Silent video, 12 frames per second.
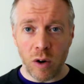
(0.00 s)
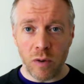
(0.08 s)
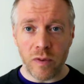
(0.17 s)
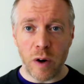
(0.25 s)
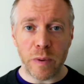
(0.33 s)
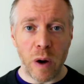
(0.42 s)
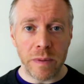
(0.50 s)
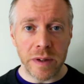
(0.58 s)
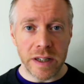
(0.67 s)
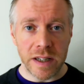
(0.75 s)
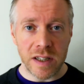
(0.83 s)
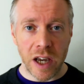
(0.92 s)
of upcoming
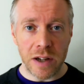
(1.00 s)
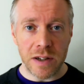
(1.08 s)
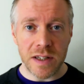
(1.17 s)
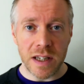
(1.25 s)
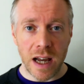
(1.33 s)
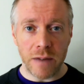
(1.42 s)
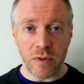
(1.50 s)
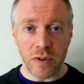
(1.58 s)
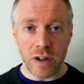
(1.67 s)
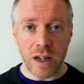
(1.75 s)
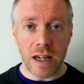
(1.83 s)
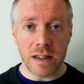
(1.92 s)
discounts
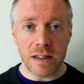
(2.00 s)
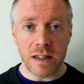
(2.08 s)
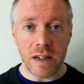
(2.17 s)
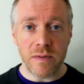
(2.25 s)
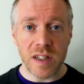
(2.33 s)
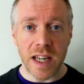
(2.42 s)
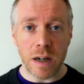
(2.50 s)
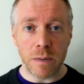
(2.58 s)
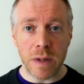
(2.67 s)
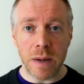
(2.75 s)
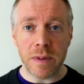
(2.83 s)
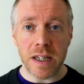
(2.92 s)
and even set up
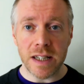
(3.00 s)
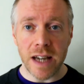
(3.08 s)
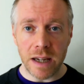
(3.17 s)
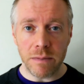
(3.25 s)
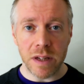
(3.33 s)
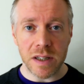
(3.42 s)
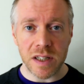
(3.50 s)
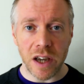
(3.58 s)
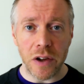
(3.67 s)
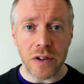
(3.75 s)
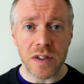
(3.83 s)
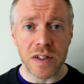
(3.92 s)
limited time
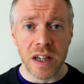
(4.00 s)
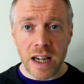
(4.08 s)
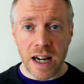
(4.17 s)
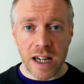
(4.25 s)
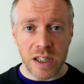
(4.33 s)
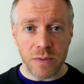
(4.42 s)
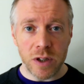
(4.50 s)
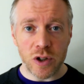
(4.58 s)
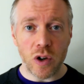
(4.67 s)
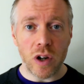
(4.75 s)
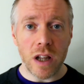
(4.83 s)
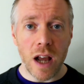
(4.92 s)
discounts, it actually will
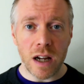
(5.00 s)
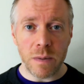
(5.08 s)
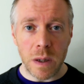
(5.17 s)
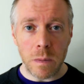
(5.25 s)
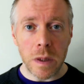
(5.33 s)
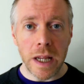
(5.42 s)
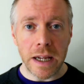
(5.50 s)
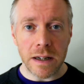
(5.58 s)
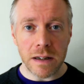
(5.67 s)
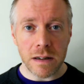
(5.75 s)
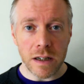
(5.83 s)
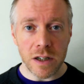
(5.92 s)
draw a lot of people
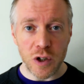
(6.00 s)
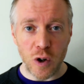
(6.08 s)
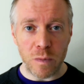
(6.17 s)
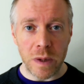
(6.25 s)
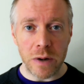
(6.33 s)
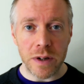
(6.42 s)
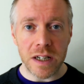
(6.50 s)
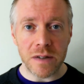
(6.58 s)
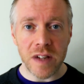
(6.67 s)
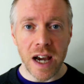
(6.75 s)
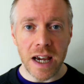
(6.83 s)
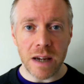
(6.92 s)
in a short period
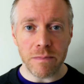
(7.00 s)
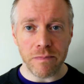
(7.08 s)
of time